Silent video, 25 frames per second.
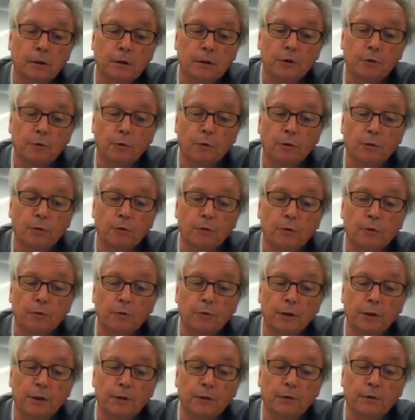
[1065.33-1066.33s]
You want to do
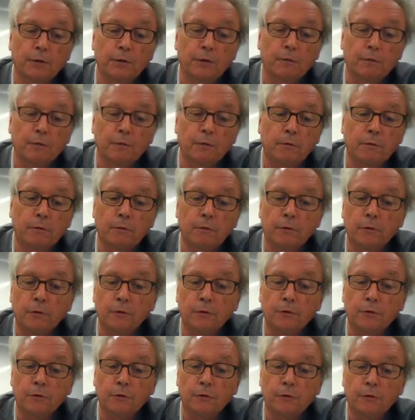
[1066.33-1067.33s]
it
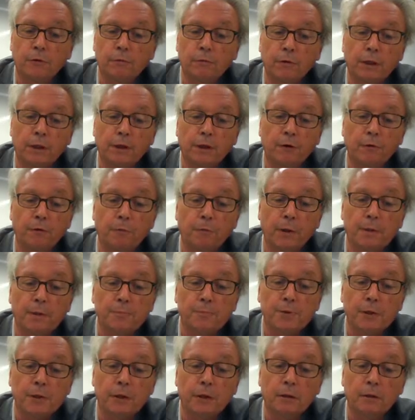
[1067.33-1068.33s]
via the
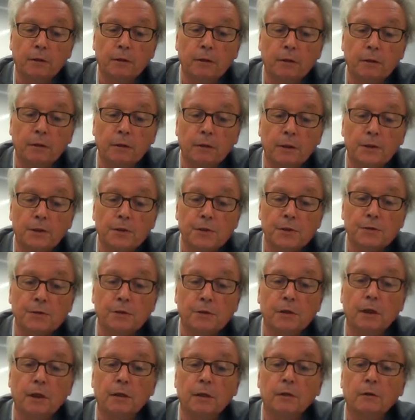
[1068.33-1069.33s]
website? This is
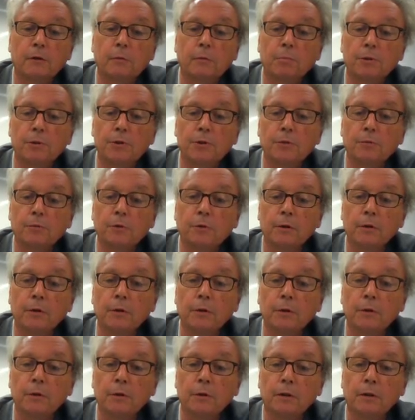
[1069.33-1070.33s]
another opportunity.